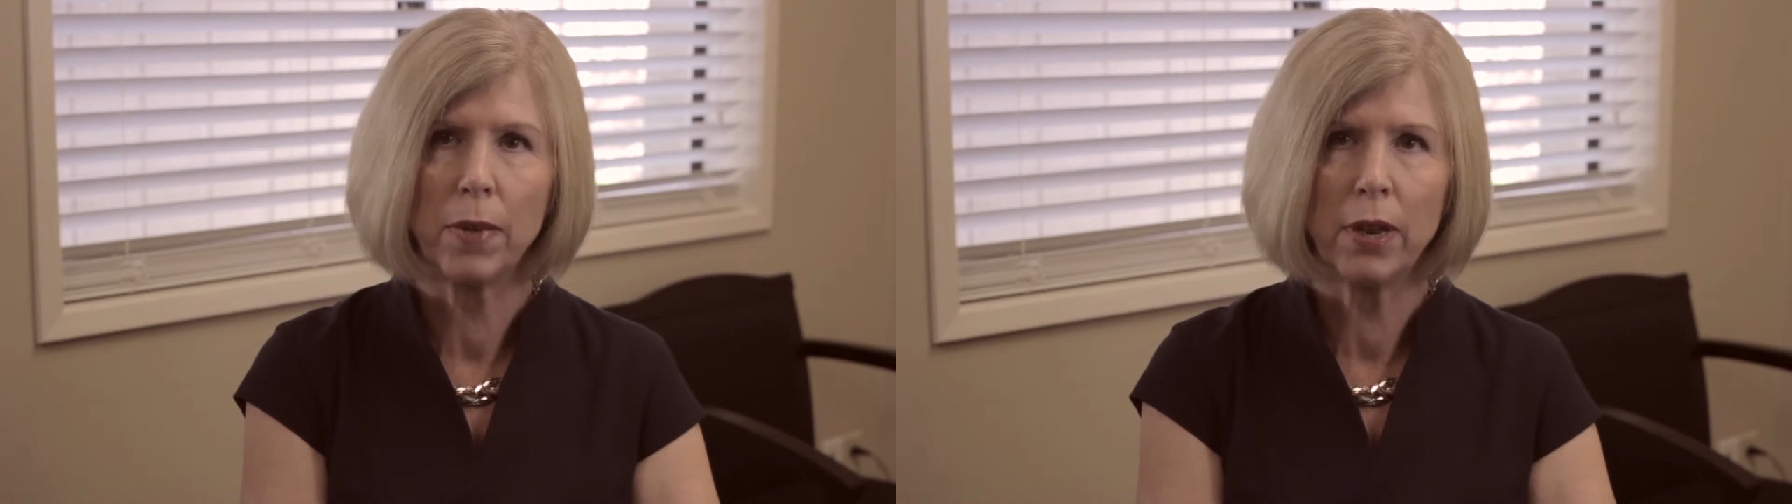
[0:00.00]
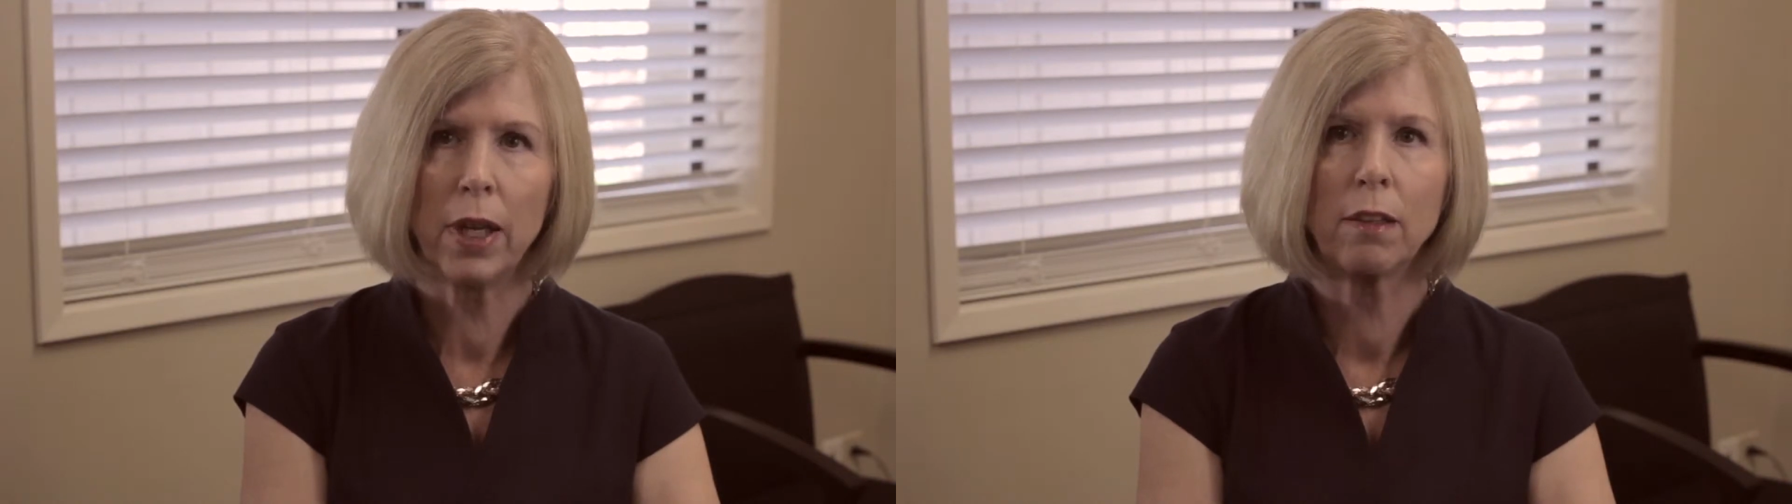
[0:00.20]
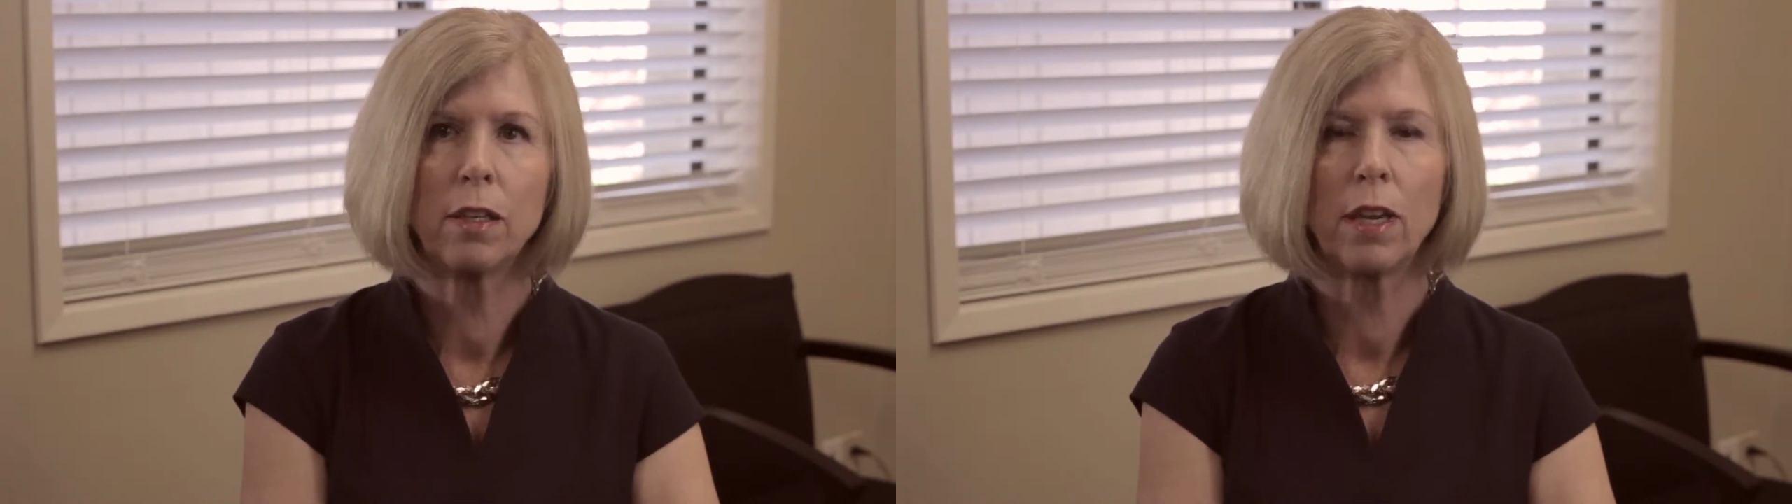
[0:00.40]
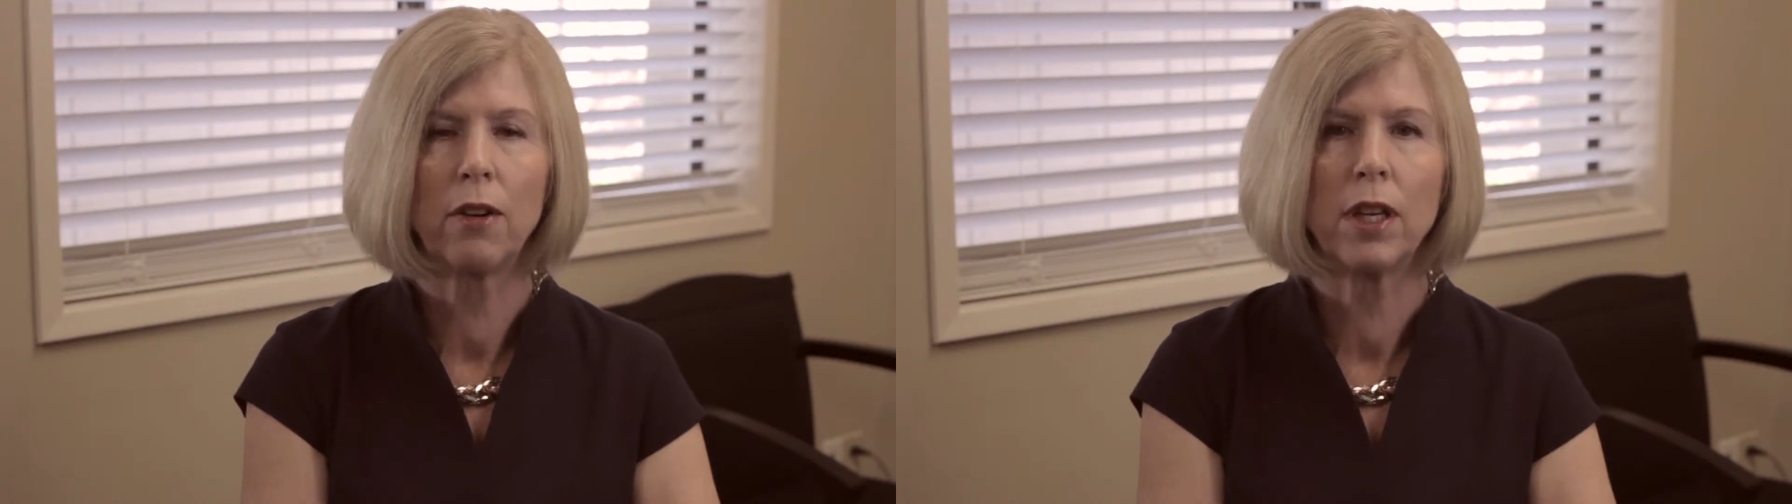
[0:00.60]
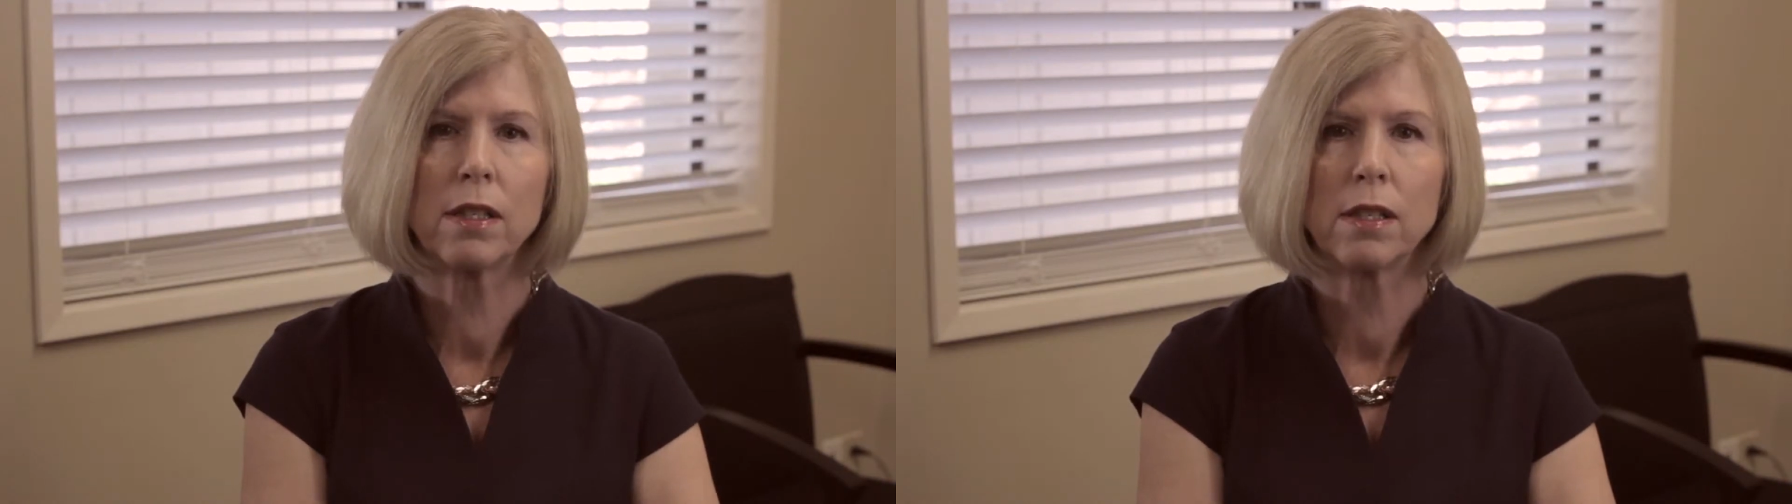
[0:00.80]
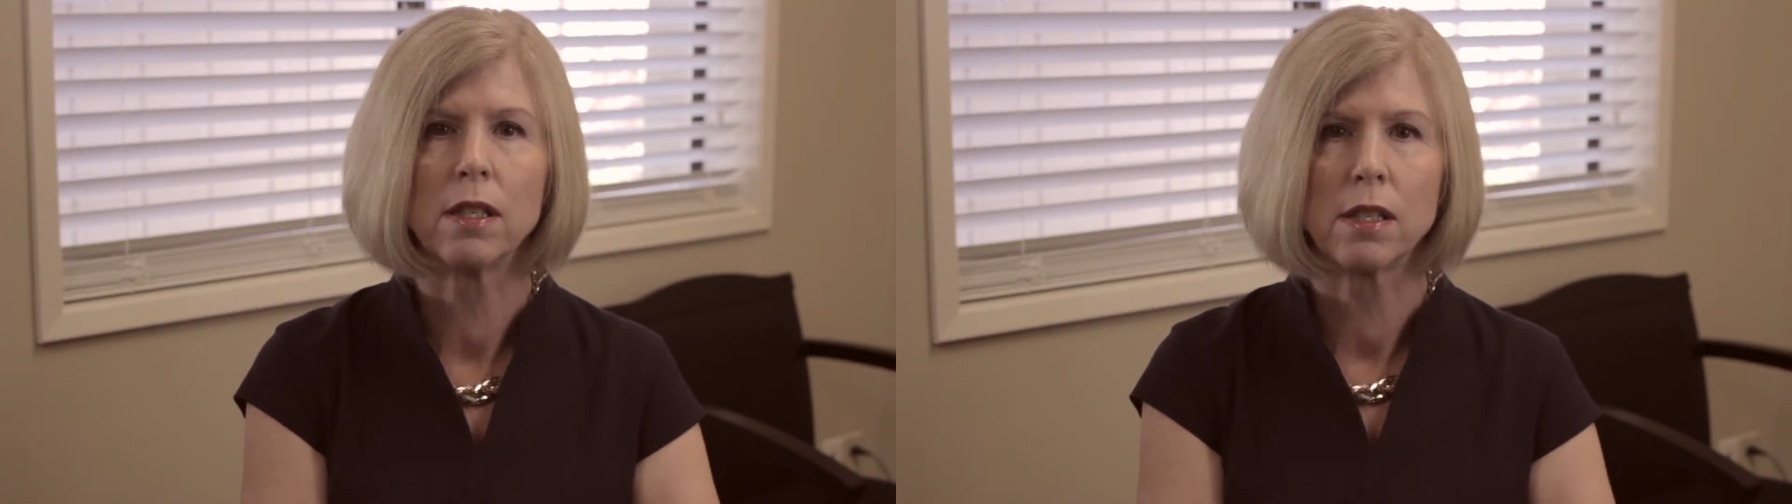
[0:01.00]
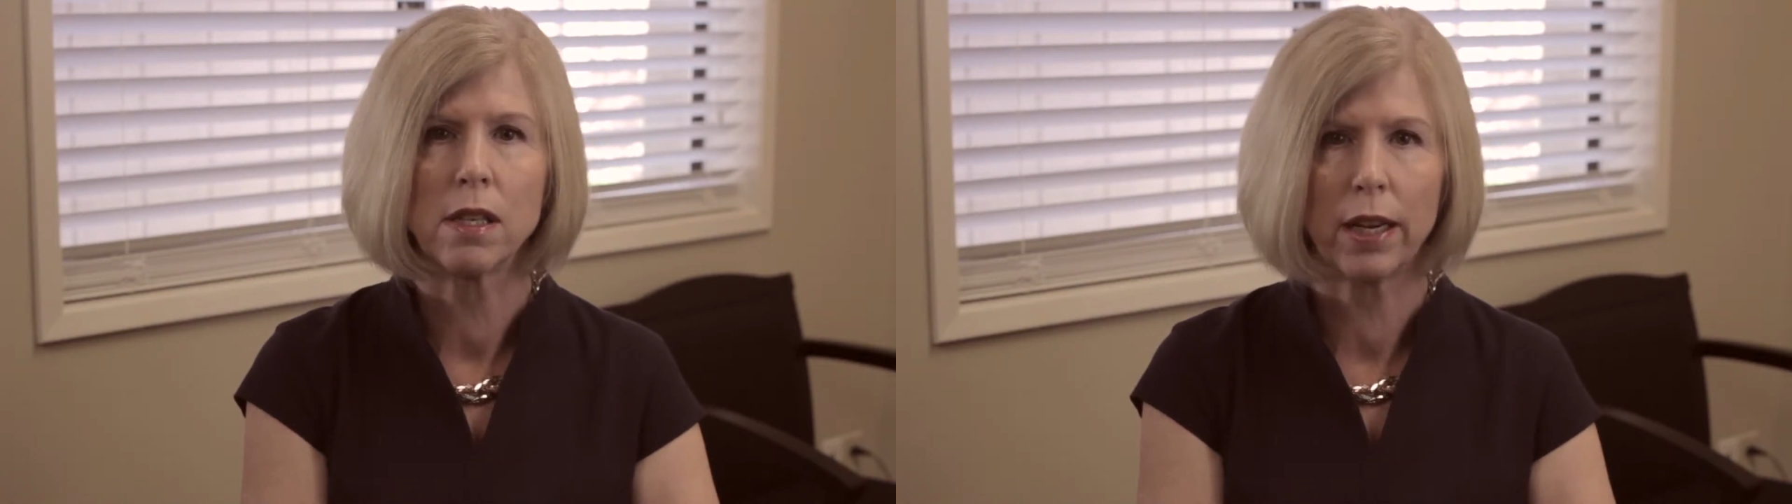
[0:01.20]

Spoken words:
Mid-Island area since